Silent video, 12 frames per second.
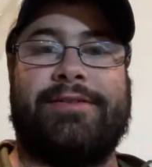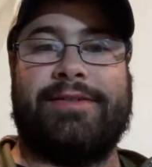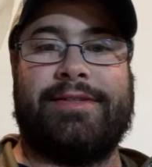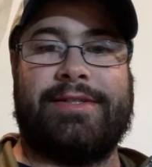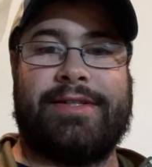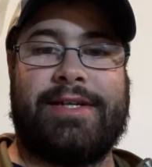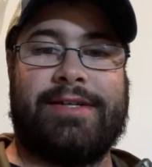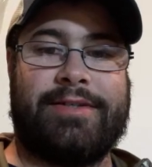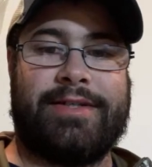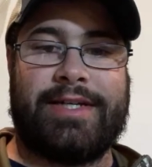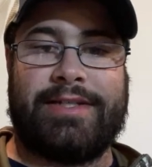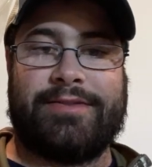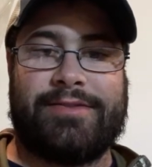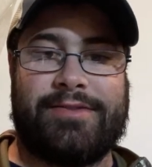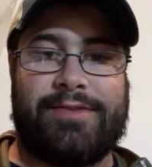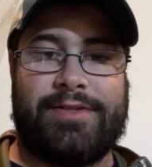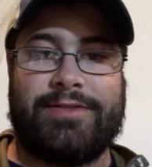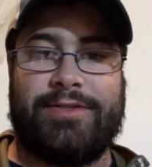on how I got
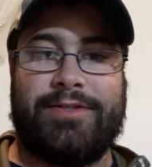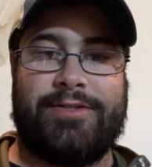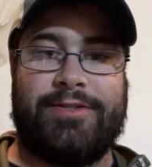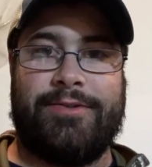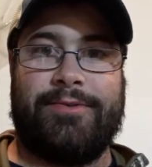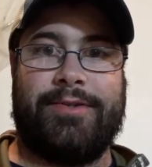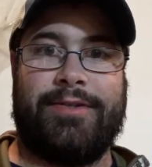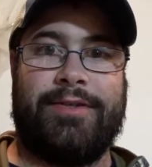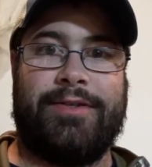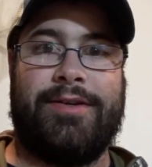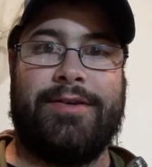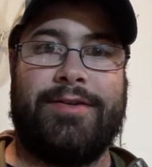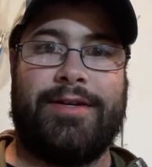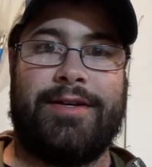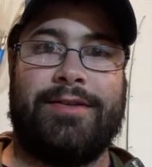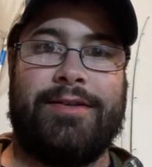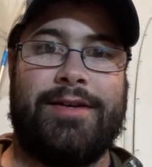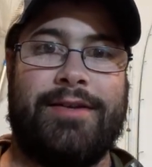slugs to shoot really good out
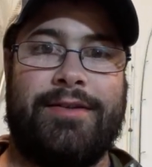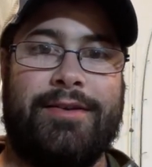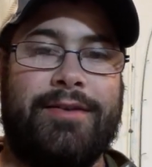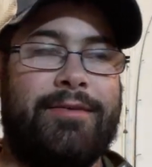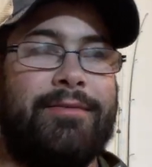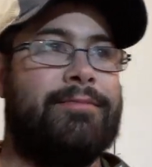of that thing.